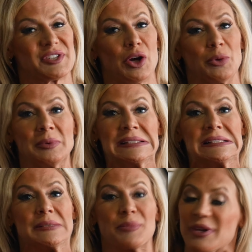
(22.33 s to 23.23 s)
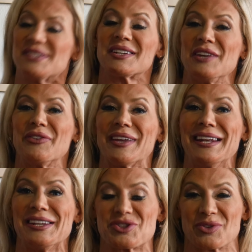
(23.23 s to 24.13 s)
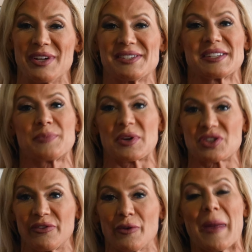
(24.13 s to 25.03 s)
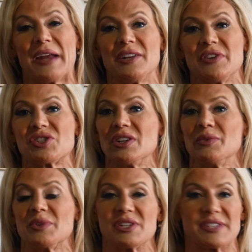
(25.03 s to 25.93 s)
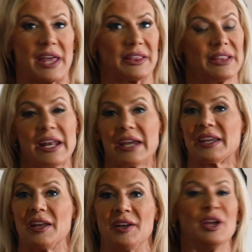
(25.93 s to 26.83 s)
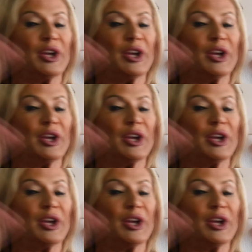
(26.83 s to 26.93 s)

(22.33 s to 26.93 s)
So pretty significant injuries, especially for my division, which is athletic and